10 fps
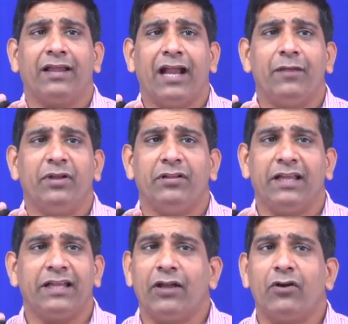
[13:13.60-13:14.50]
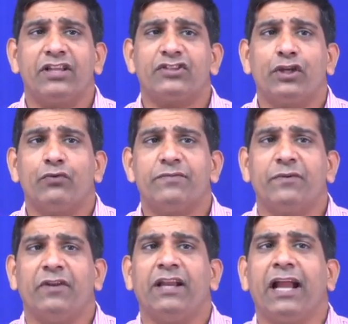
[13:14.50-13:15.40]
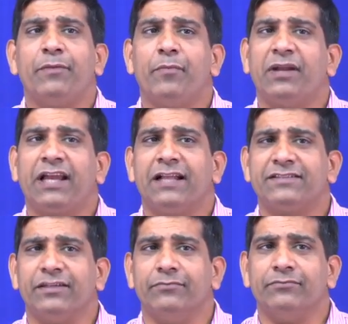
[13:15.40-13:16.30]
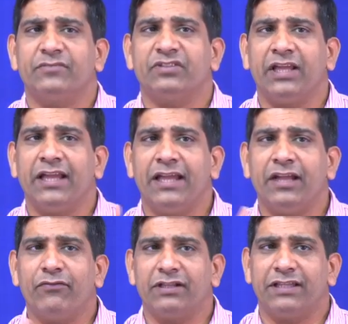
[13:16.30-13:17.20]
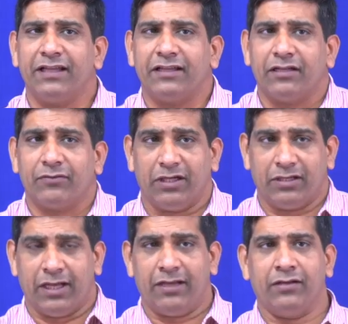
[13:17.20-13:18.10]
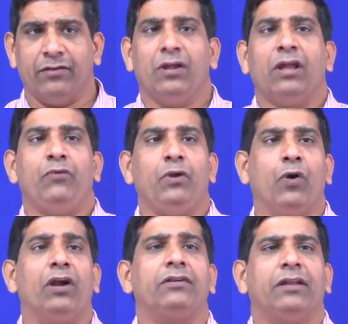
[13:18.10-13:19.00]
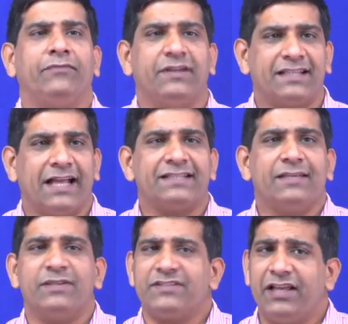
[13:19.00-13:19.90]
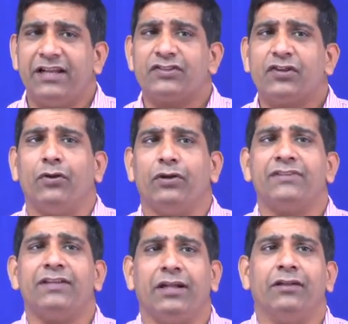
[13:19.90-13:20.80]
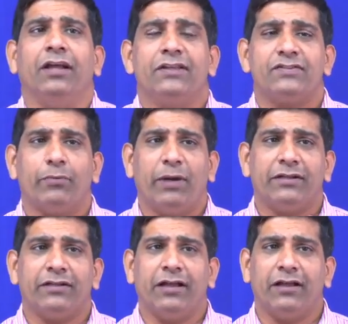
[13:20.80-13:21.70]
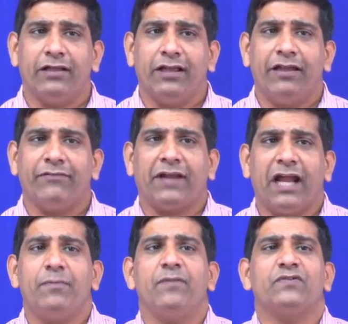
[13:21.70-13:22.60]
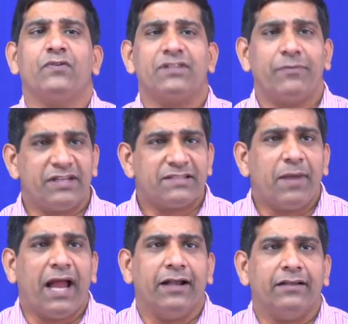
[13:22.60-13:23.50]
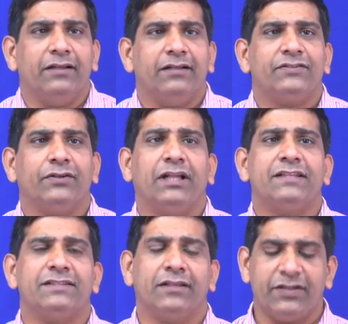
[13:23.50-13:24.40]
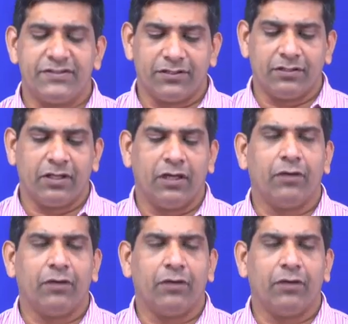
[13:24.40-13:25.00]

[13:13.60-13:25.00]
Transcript: cadmium, they cannot distinguish between cadmium and calcium. So, again it will think we want, if its calcium is there, it's good, isn't it? So, but if cadmium shows up, it's bad. So, that is the reason